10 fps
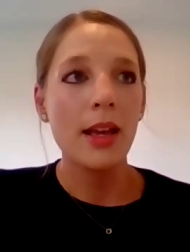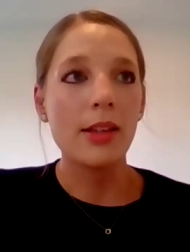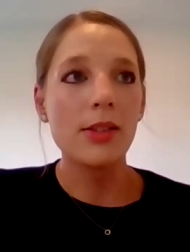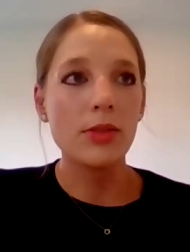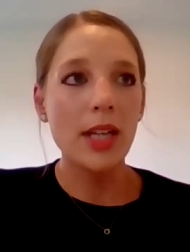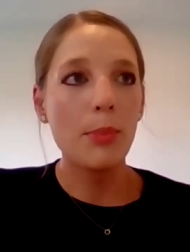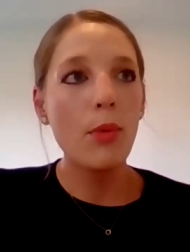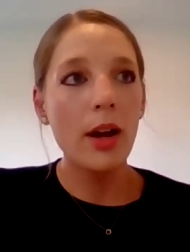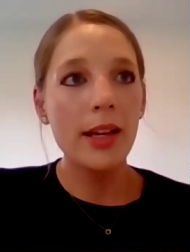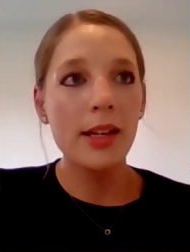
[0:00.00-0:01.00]
And so type
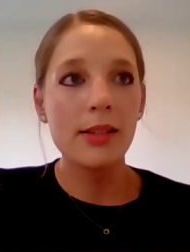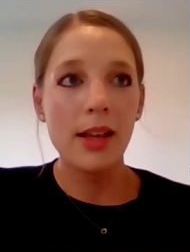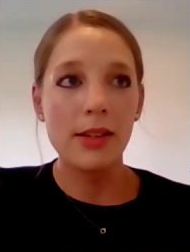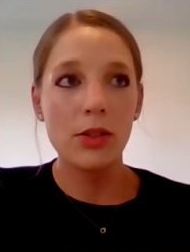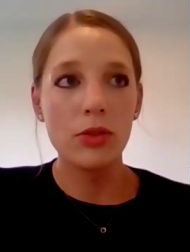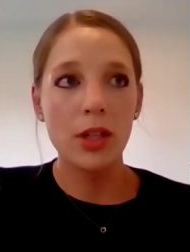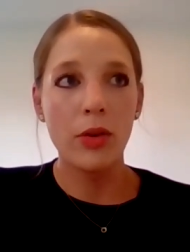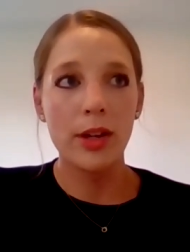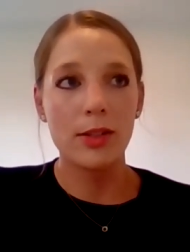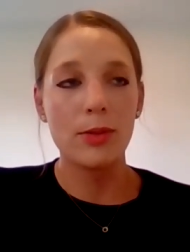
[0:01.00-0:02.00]
one is is usually
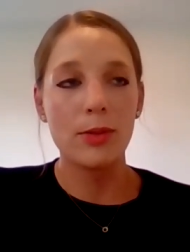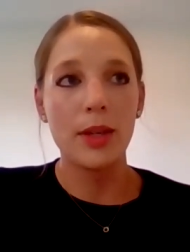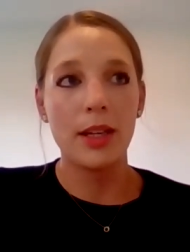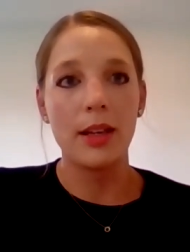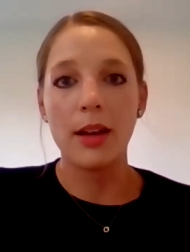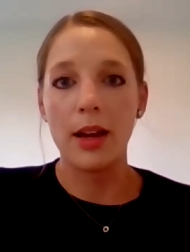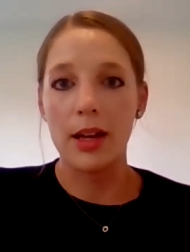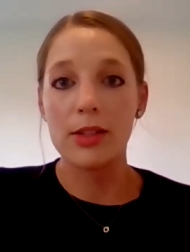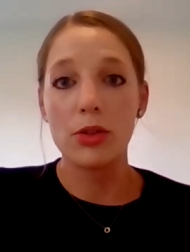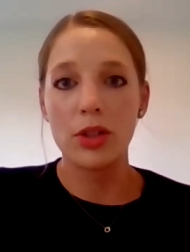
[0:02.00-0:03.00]
going to be uh,
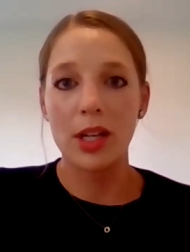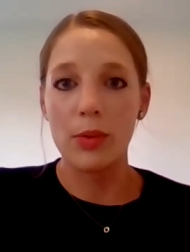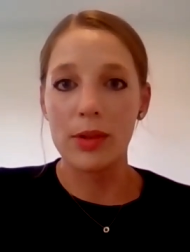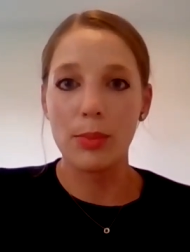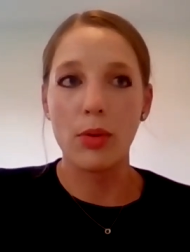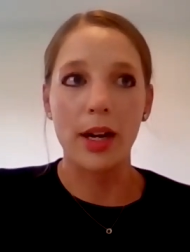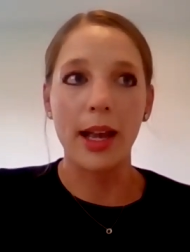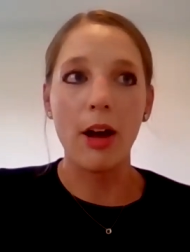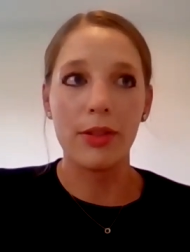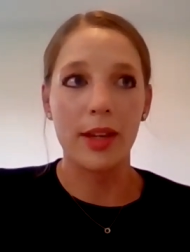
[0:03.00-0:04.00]
associated with supporting
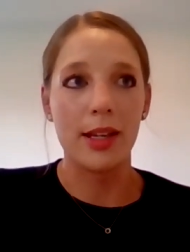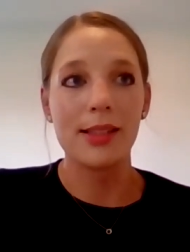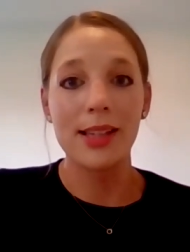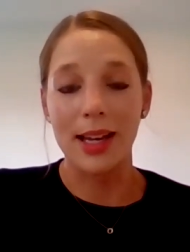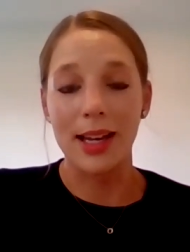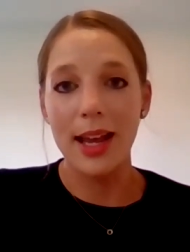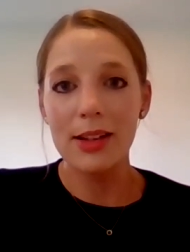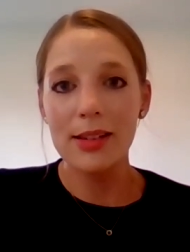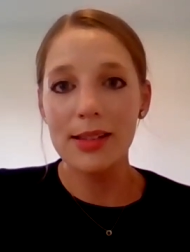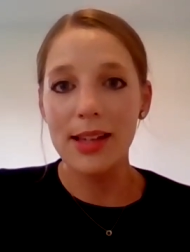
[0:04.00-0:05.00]
healthy skin and
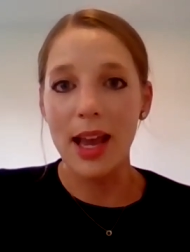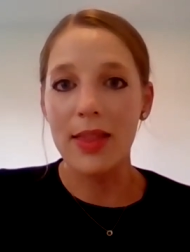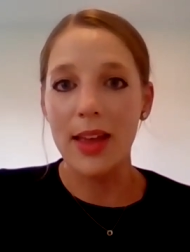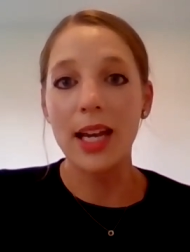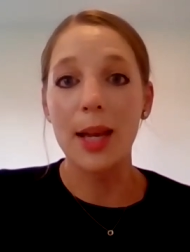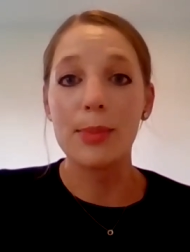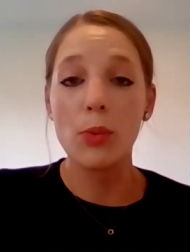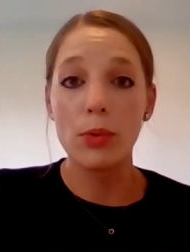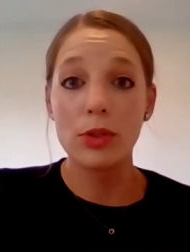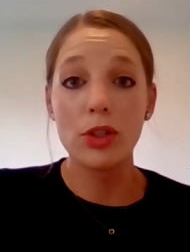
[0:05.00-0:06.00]
nails, and then types
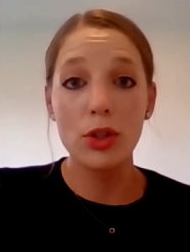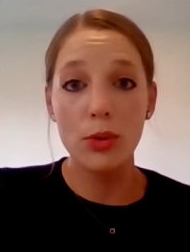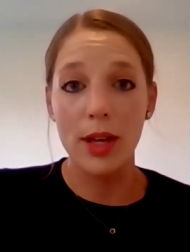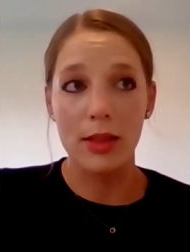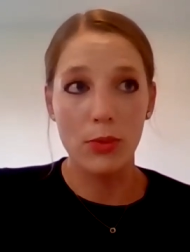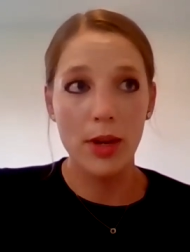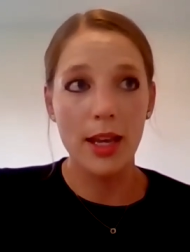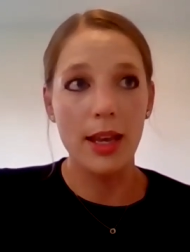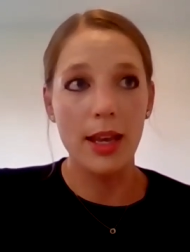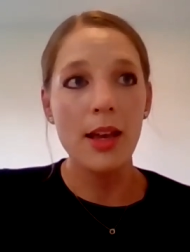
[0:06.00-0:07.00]
two and
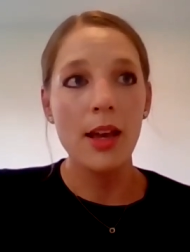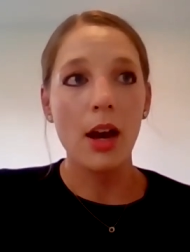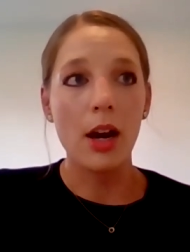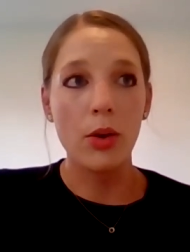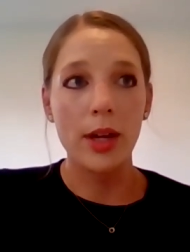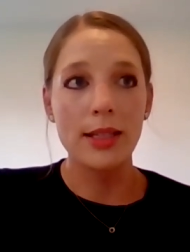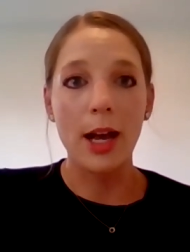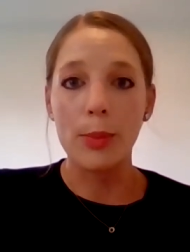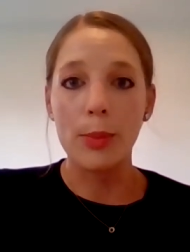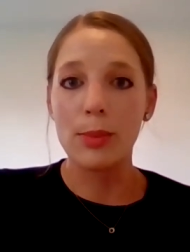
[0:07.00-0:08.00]
three are going to
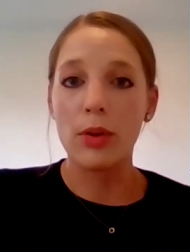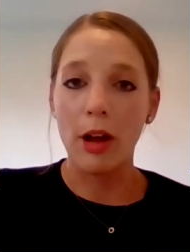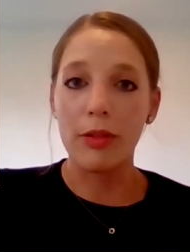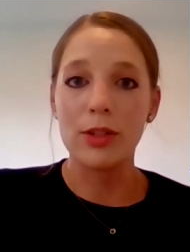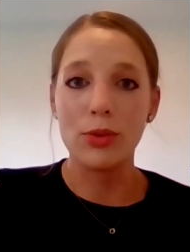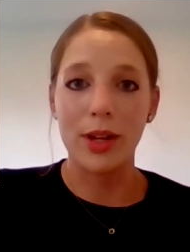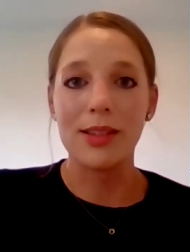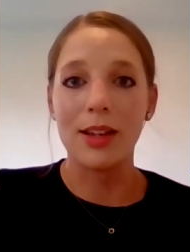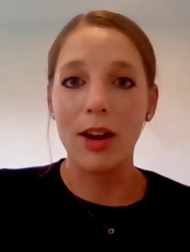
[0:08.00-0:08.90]
help support healthy joints and